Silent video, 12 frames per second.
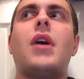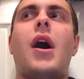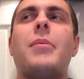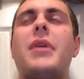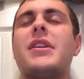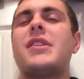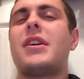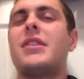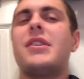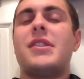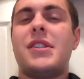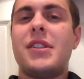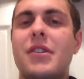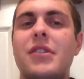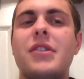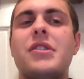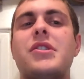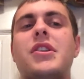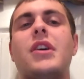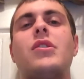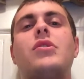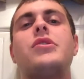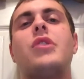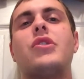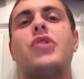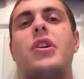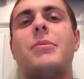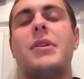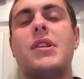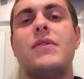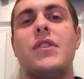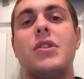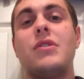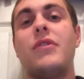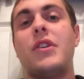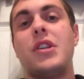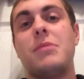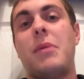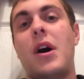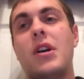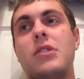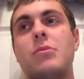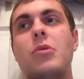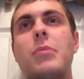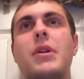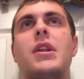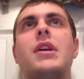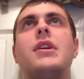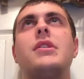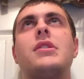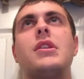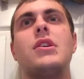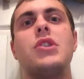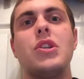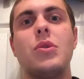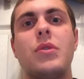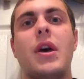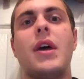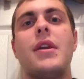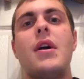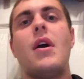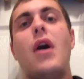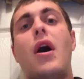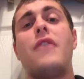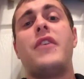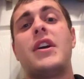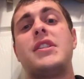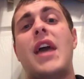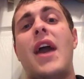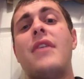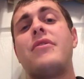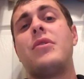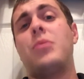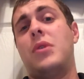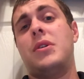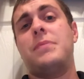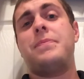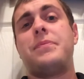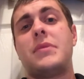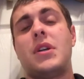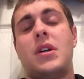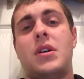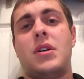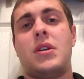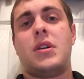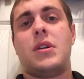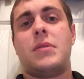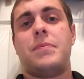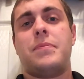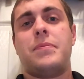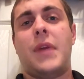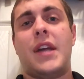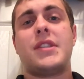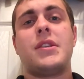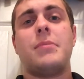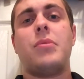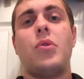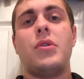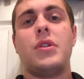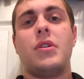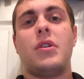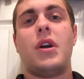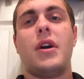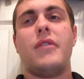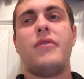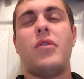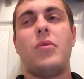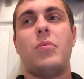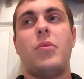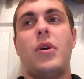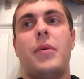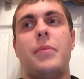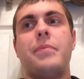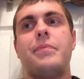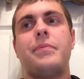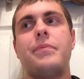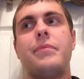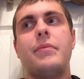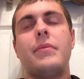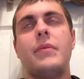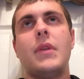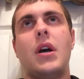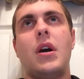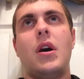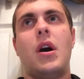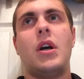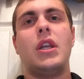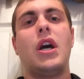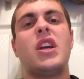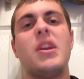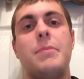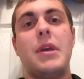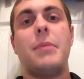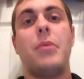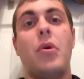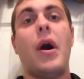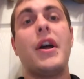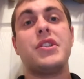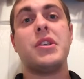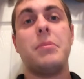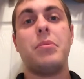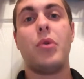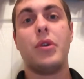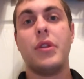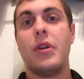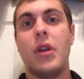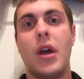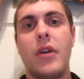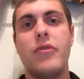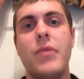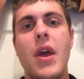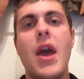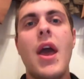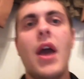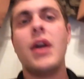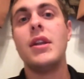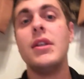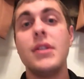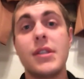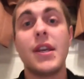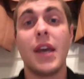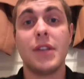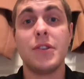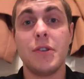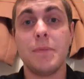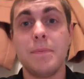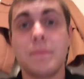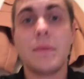I'm not exactly a serious channel, so I'll try to make this video as funny as possible, but it is an issue that affects everyone at some point in their life, or, well, unlucky people at some point in their life. And it is cancer.